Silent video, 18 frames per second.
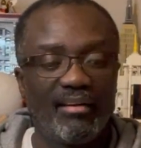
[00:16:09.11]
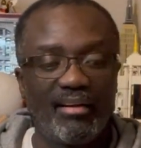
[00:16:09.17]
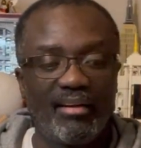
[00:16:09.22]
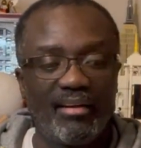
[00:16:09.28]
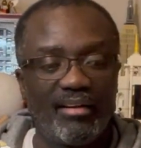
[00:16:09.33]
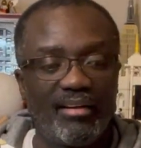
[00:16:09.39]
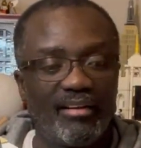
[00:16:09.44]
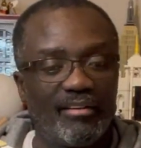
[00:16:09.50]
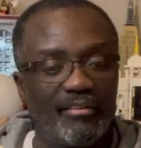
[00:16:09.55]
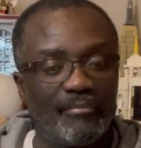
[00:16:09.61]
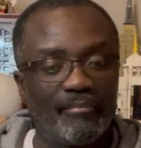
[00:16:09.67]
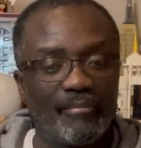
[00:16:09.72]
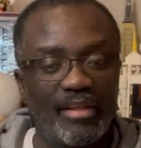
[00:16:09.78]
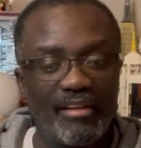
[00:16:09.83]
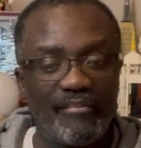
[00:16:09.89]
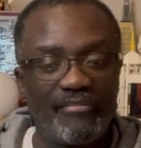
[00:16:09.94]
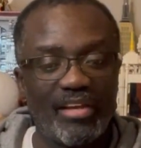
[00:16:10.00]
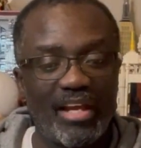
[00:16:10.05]

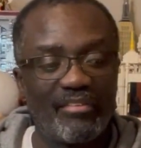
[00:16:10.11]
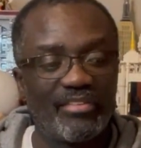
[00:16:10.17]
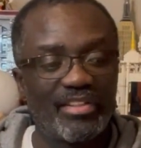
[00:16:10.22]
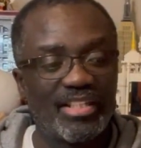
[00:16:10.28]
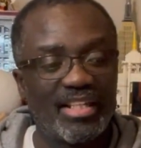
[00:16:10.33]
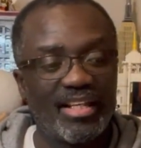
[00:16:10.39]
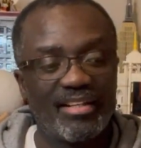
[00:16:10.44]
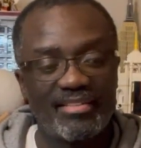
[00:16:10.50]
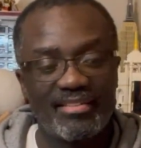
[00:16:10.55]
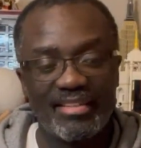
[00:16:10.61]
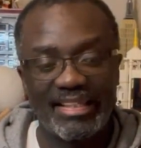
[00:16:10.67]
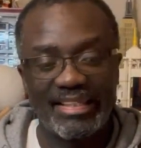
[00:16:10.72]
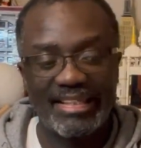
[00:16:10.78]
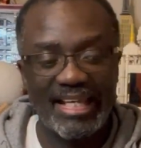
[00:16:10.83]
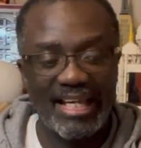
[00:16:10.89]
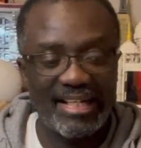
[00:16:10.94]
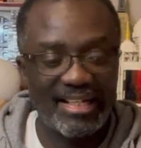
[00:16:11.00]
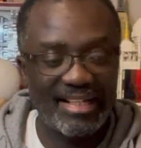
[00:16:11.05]
If you have a chance to
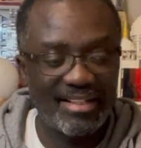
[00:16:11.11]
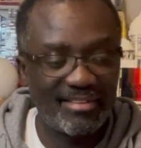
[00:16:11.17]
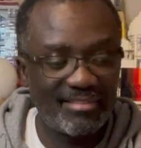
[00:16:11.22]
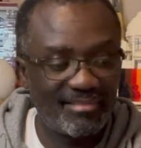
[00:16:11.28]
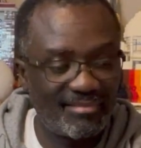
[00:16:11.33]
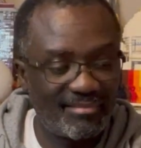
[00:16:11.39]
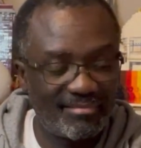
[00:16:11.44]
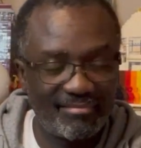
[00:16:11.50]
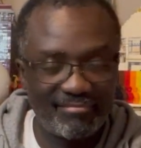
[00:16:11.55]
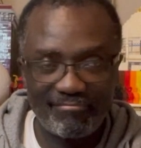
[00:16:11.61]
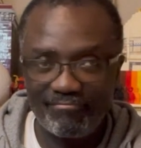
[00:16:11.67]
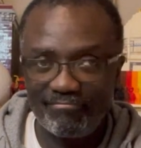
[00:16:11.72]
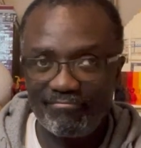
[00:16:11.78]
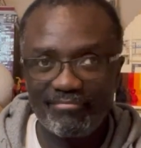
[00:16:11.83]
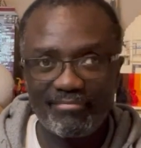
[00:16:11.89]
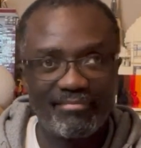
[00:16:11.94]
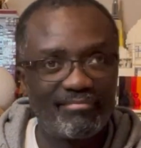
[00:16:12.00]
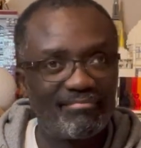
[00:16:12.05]
get it,
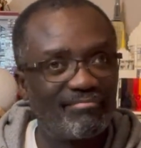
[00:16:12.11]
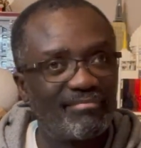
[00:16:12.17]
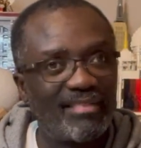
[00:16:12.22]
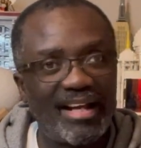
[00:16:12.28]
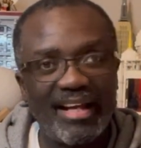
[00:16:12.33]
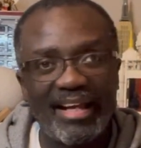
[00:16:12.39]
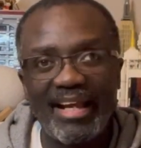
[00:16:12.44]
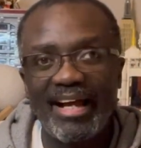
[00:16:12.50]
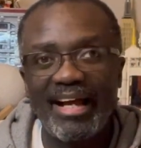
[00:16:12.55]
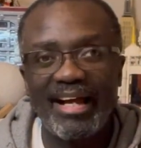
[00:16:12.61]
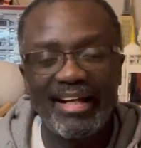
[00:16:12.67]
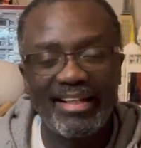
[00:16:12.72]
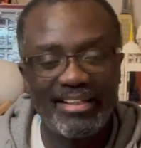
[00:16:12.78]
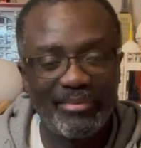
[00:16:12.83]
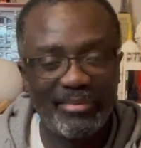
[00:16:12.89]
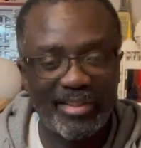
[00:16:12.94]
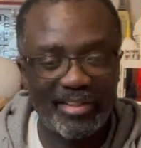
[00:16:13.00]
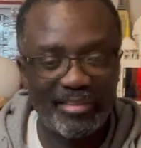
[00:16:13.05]
I
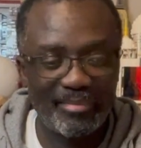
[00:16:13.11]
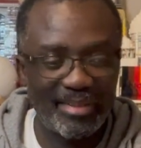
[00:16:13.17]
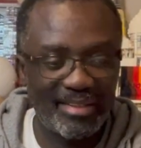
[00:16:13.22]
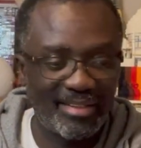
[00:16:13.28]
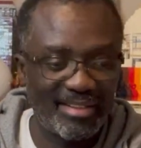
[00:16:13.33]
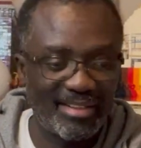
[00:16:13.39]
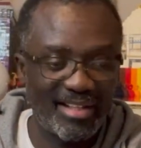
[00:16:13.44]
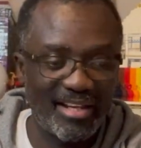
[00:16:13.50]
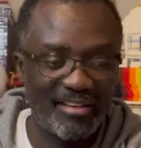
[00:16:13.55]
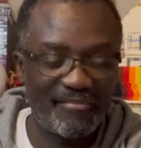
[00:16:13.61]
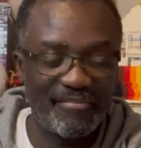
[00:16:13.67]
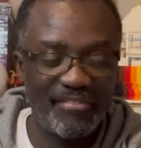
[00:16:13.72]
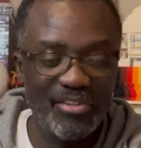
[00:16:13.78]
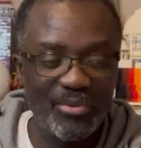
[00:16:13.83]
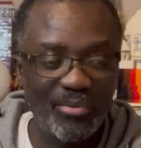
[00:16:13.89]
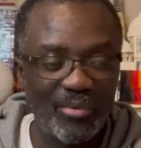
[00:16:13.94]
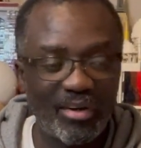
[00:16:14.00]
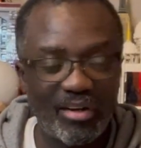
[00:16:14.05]
highly recommend it. If
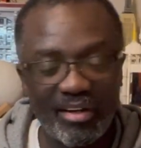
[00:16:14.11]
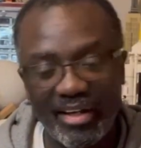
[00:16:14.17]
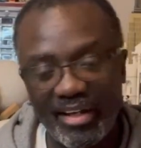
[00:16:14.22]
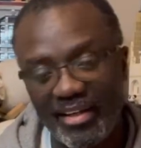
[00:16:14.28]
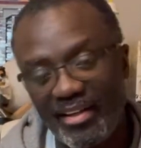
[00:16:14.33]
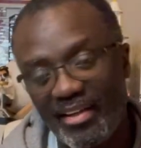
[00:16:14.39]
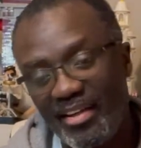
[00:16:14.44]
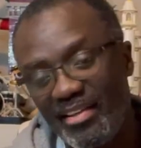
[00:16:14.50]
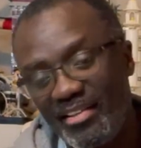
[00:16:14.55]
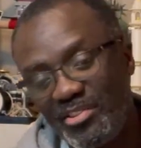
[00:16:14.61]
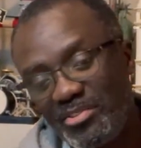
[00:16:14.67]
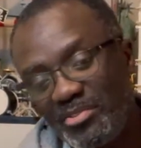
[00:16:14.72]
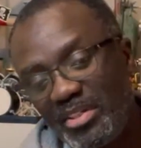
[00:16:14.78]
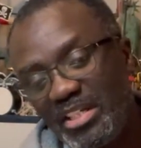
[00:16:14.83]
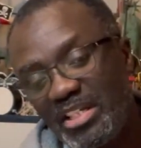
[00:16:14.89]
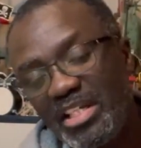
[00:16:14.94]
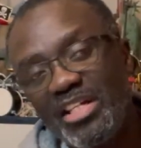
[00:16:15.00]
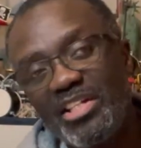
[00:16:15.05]
you are a history
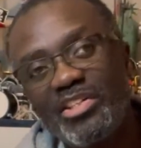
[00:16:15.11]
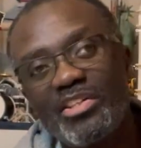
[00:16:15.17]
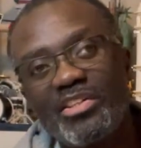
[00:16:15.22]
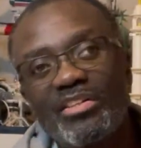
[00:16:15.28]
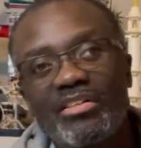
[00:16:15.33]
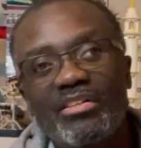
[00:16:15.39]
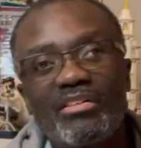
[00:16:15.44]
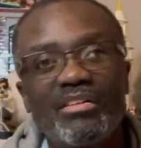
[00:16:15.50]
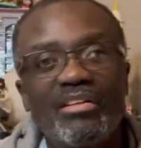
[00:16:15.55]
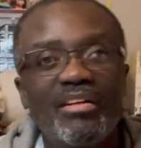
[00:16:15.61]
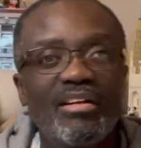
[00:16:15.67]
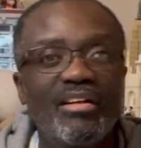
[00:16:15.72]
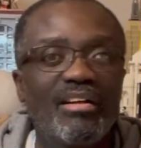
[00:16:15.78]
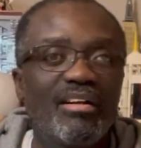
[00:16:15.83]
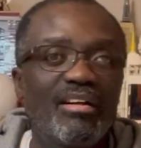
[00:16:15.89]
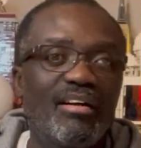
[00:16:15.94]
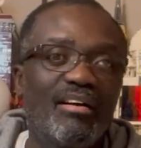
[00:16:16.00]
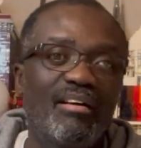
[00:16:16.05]
teacher,
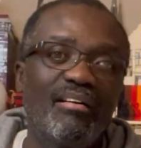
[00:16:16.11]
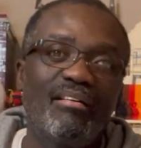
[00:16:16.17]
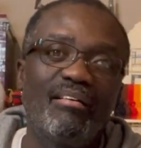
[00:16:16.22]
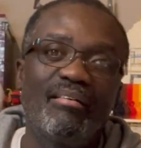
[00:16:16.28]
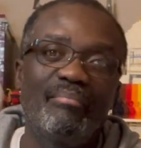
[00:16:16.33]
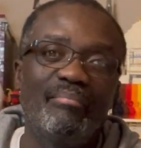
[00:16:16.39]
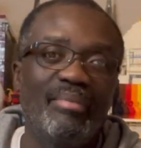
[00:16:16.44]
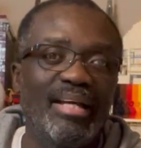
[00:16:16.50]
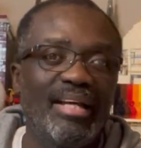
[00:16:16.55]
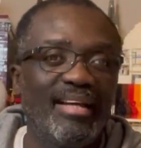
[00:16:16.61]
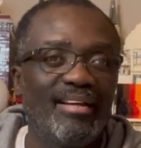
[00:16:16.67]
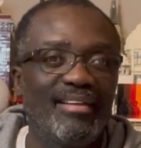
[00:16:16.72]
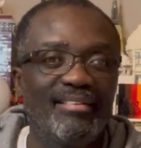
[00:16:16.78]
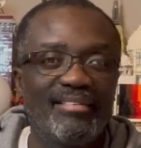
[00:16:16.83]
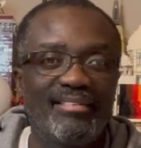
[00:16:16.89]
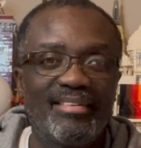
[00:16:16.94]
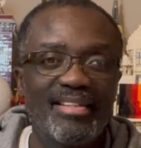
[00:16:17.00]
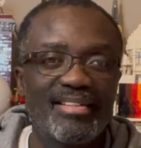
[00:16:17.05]

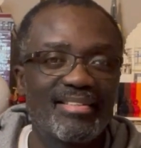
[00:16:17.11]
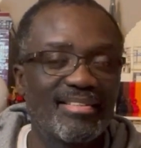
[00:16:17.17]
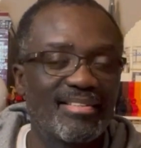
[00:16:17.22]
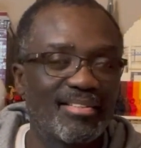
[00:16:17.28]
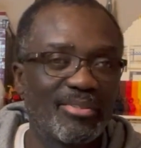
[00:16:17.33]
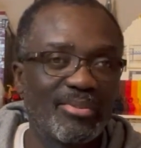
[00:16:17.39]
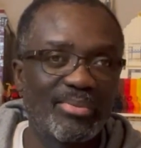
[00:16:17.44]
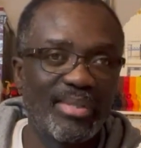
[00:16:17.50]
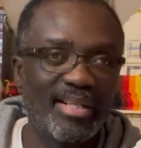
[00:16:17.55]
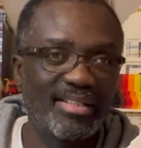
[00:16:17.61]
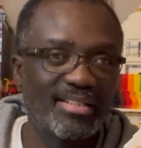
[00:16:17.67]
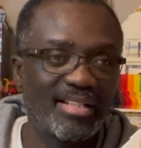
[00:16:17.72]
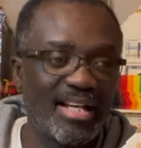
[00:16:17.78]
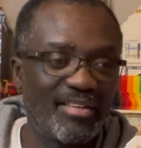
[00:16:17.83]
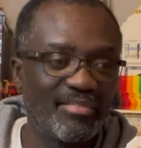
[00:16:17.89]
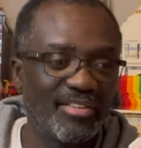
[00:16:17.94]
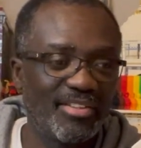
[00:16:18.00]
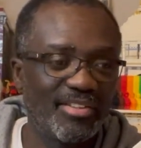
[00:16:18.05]
man, this is great to
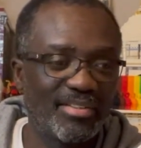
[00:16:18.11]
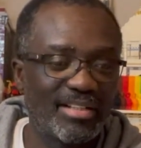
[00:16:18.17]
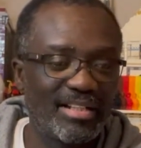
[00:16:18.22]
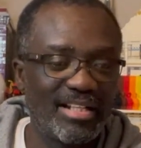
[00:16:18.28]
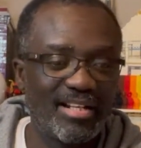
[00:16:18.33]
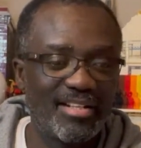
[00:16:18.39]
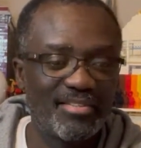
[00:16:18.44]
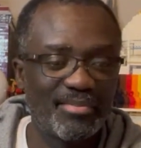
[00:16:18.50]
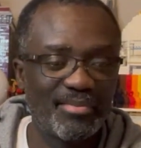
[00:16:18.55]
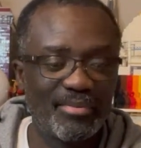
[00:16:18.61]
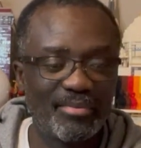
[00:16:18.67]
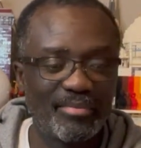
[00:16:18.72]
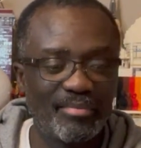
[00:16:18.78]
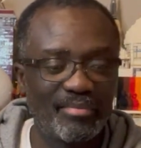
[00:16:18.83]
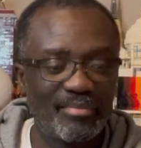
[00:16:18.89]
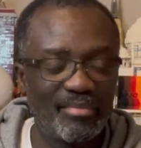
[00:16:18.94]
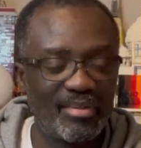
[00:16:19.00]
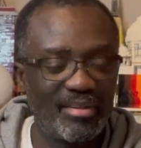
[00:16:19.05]
have in your classroom.